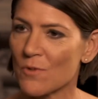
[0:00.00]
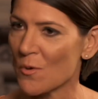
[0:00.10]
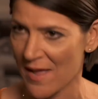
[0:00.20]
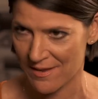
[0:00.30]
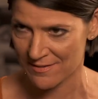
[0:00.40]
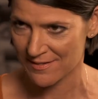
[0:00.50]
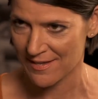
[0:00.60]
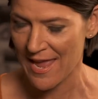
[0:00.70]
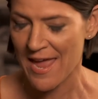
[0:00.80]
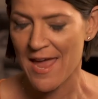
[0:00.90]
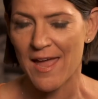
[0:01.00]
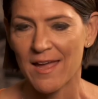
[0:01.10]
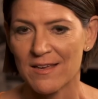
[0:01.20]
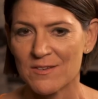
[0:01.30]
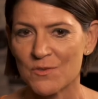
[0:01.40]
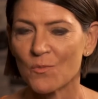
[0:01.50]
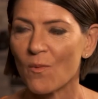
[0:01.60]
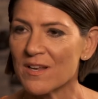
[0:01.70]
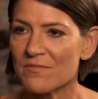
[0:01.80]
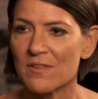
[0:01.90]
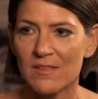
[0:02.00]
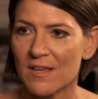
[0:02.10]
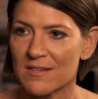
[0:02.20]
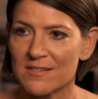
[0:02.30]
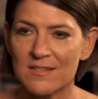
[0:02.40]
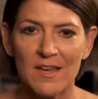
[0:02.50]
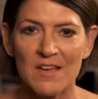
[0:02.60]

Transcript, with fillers: romance. And one of the things that